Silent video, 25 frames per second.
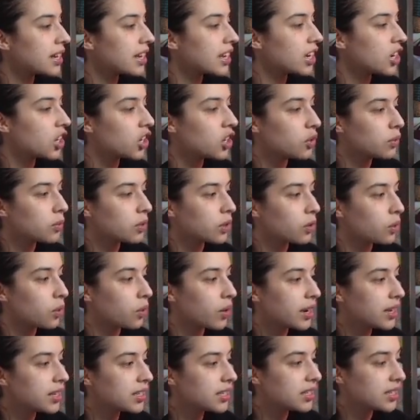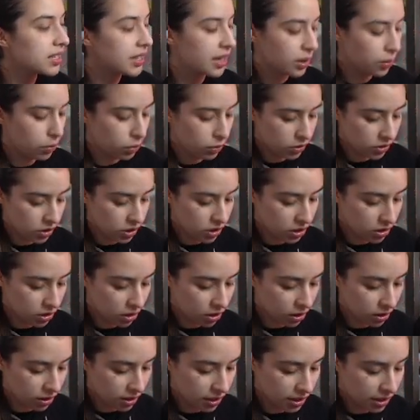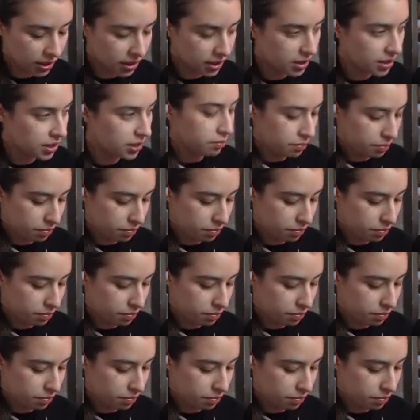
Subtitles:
New Request, and we'll just call this